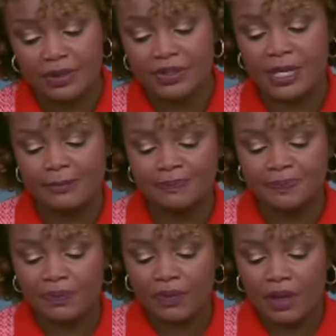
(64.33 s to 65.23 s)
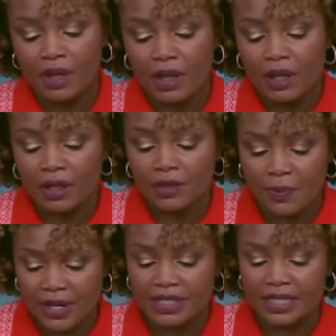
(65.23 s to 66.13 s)
Milton. The
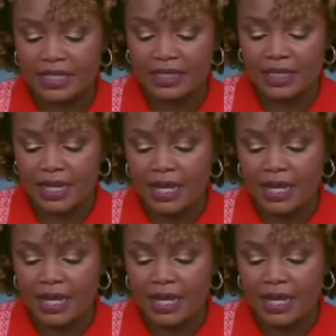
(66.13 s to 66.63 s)
president